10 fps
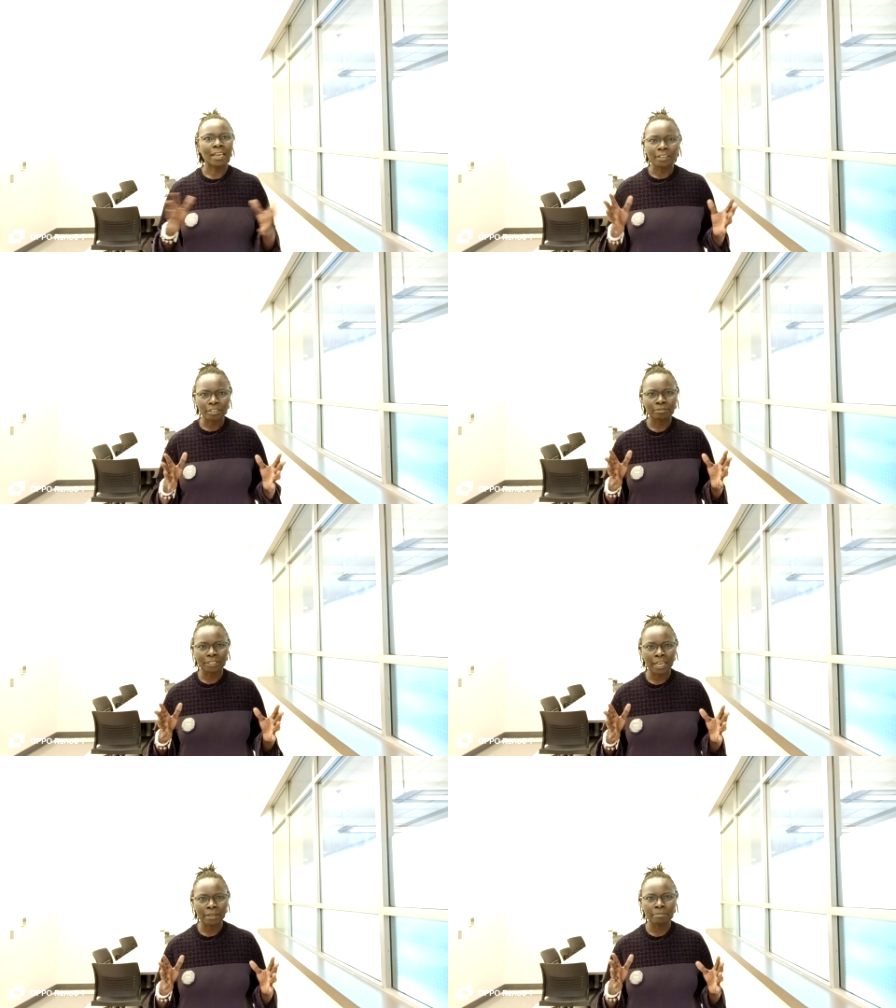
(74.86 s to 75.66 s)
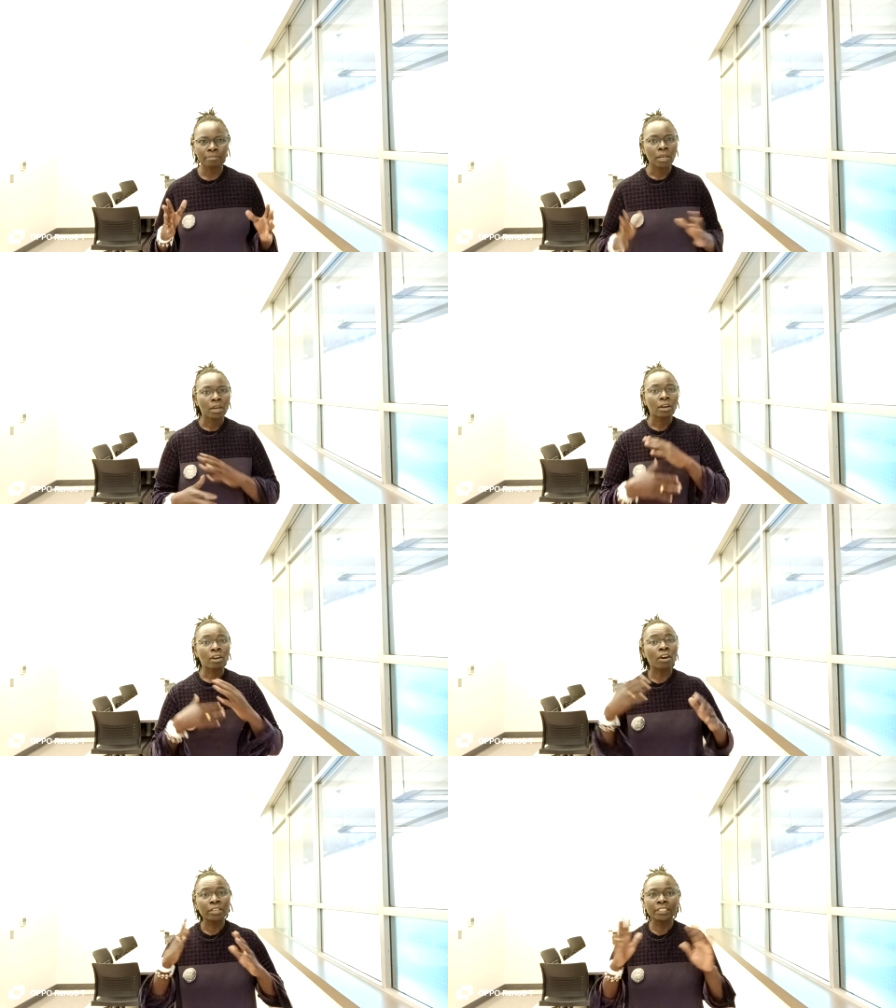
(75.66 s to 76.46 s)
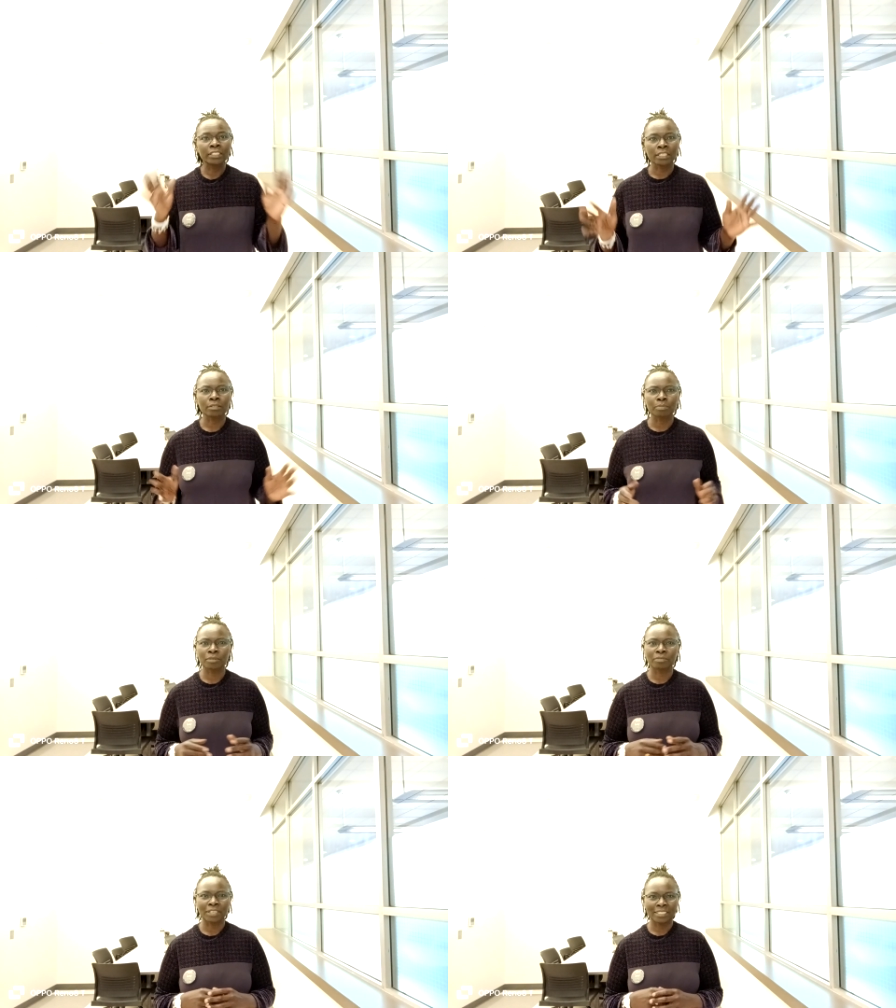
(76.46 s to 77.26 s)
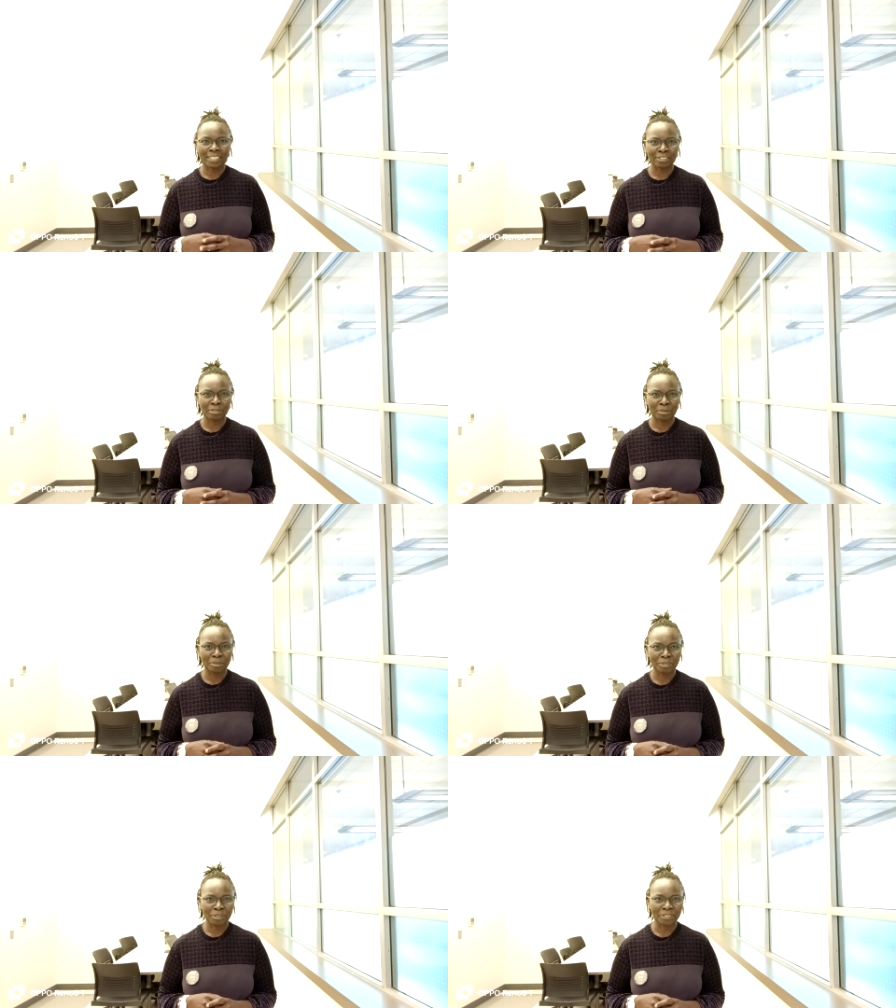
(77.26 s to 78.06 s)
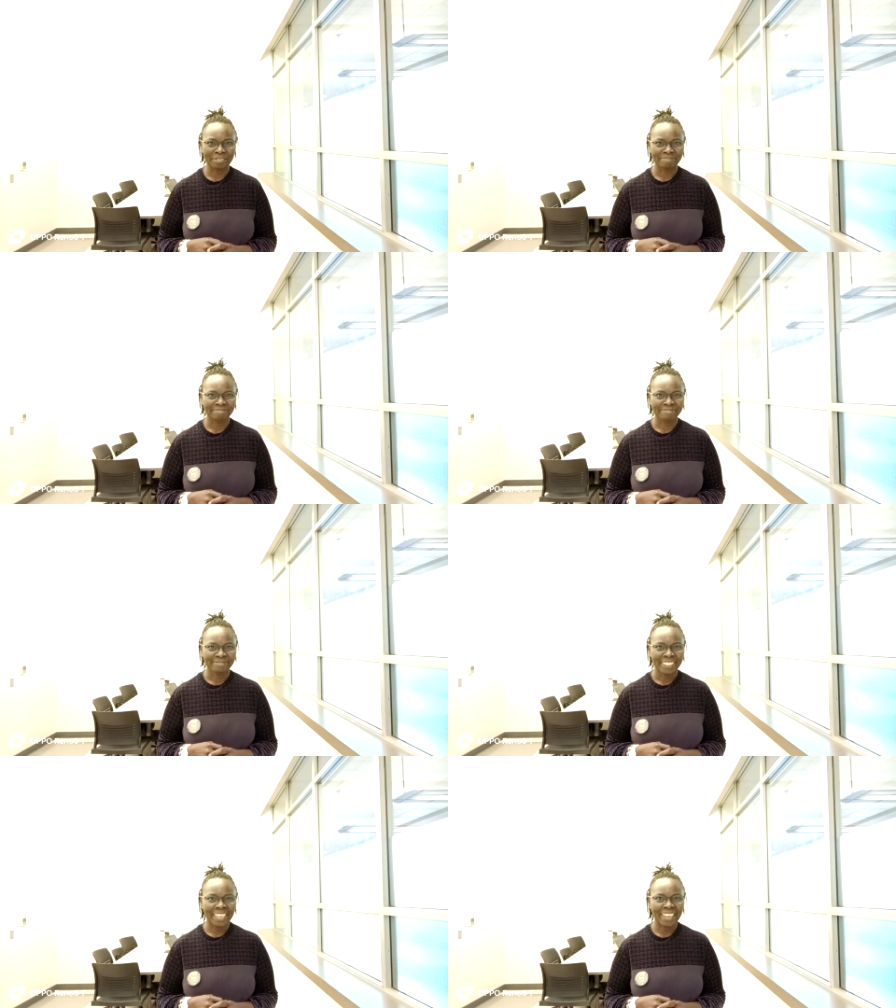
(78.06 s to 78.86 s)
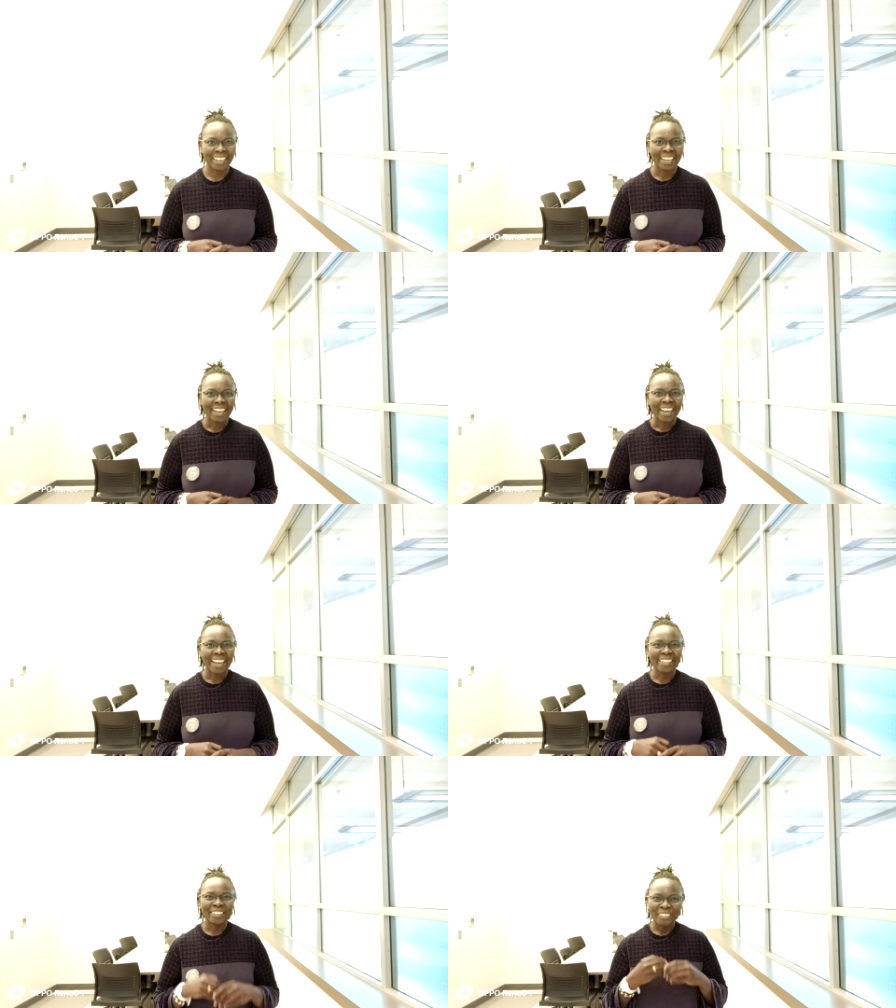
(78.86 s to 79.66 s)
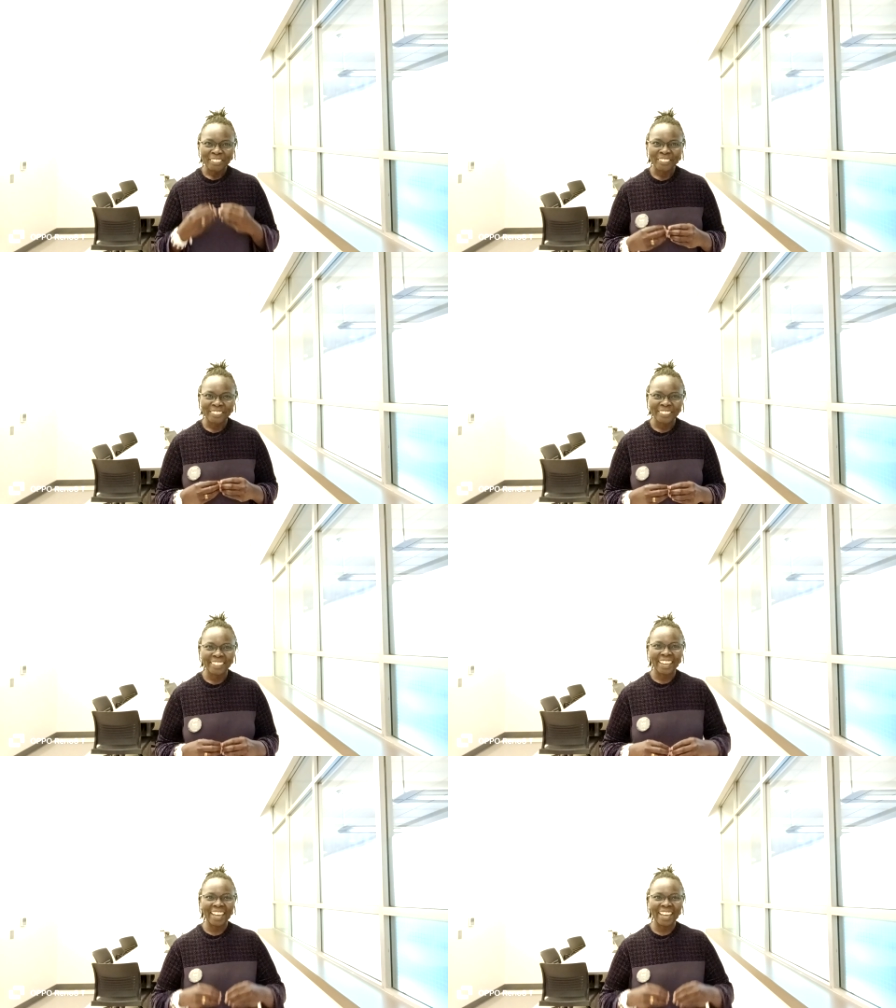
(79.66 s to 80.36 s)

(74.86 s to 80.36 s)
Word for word: a lot of time, God just provides a solution. Yeah, I know,